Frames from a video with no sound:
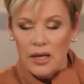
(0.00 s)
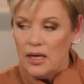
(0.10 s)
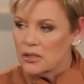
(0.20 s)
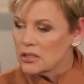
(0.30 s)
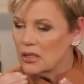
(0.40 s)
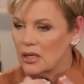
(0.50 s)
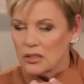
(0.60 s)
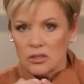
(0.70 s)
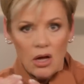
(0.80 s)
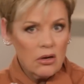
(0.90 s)

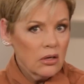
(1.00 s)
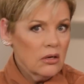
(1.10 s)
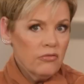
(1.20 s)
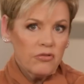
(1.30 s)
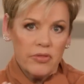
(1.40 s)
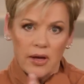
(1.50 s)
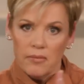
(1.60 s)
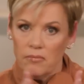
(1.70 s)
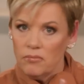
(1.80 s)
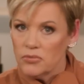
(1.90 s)
it's not clear for
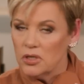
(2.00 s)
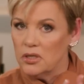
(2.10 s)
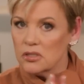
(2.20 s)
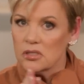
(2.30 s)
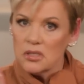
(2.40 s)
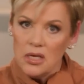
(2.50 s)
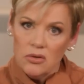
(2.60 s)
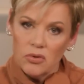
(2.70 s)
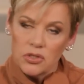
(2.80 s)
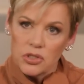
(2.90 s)
them to
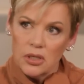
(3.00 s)
distinguish,